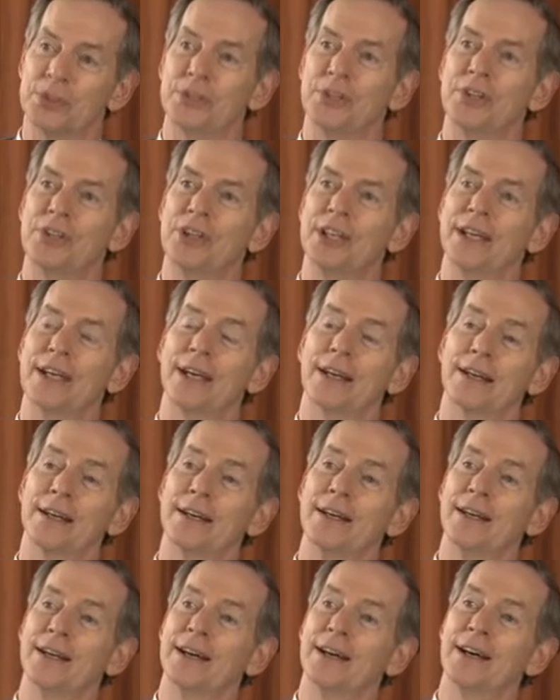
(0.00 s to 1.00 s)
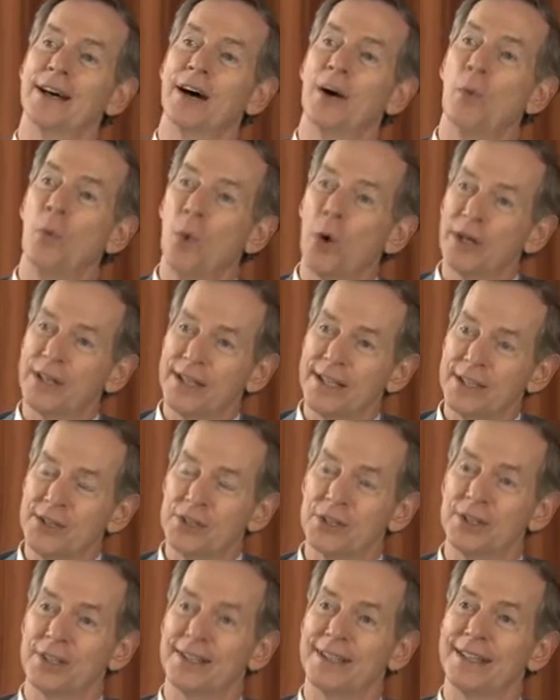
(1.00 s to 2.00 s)
should think, what they
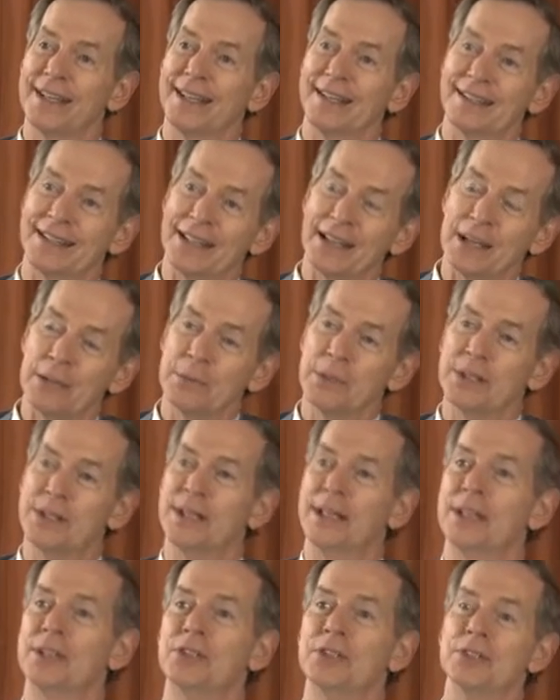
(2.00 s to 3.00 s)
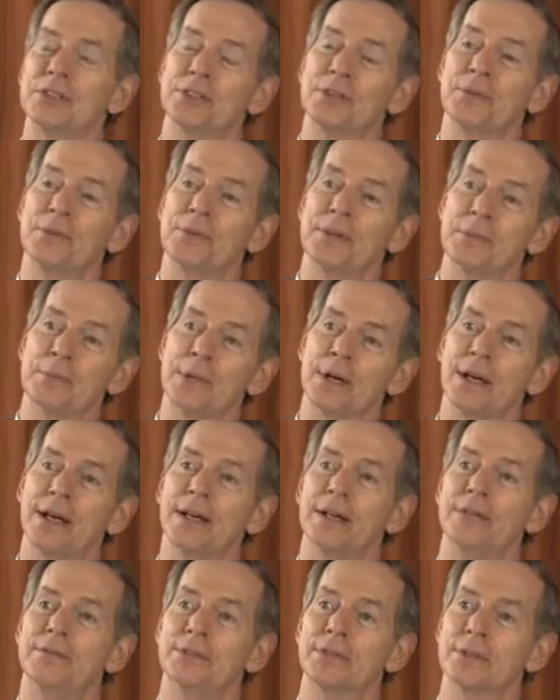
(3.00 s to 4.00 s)
should think, the limitations on their
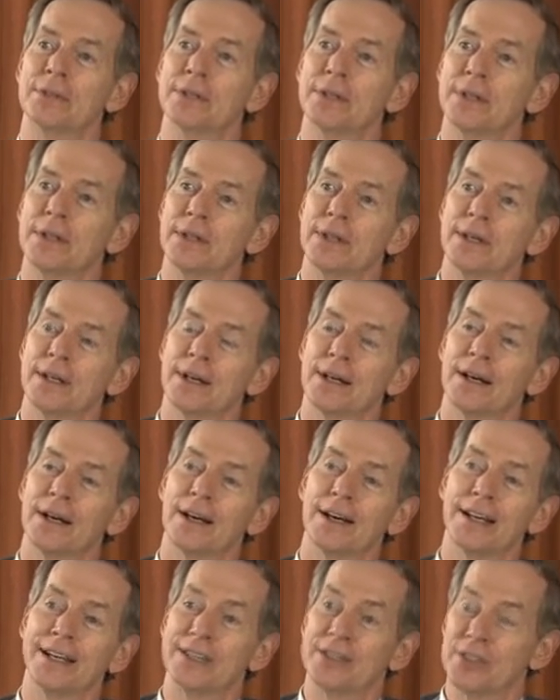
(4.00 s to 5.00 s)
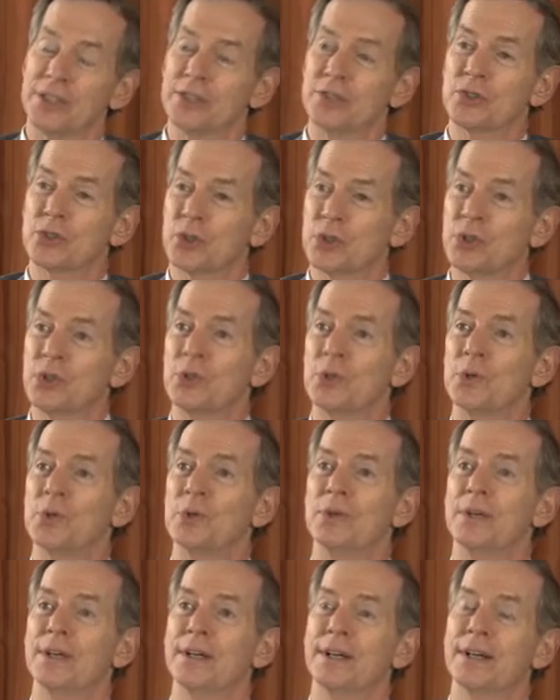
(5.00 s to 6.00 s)
behavior. It's a
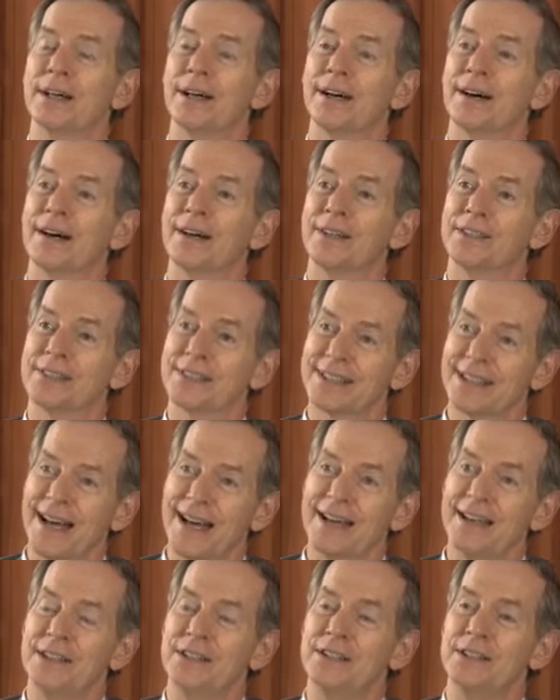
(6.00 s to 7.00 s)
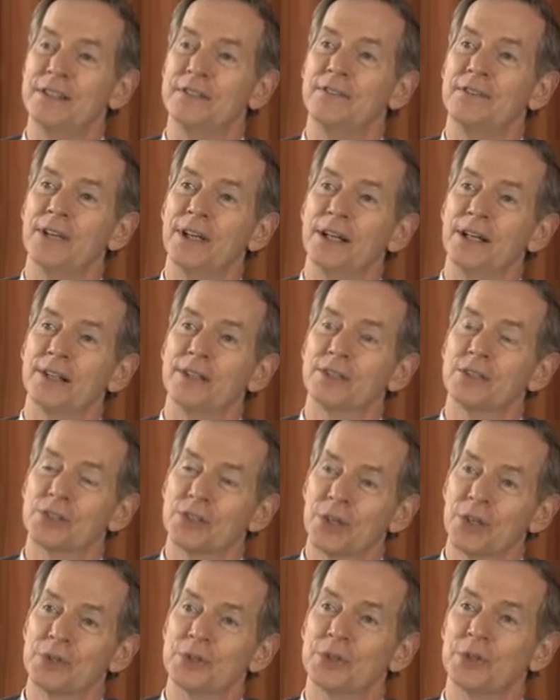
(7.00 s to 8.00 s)
true scientific
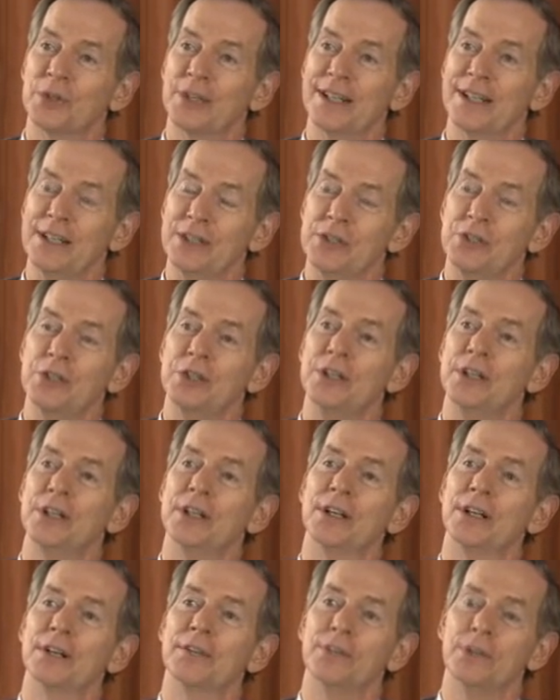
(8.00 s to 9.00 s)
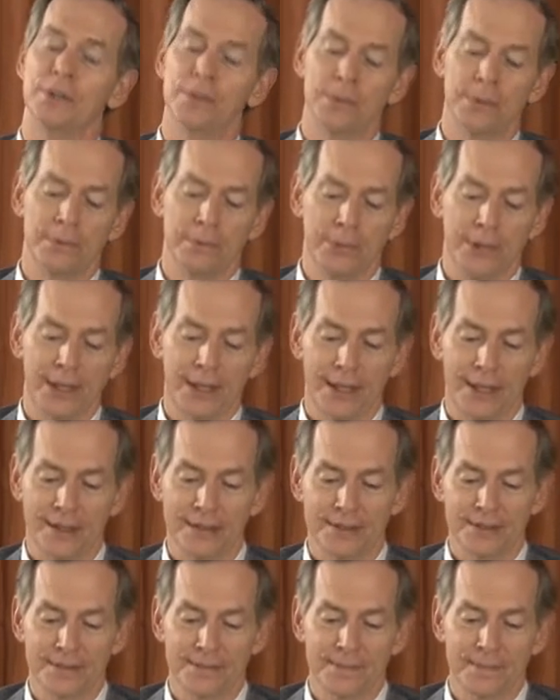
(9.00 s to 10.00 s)
social engineering of human beings.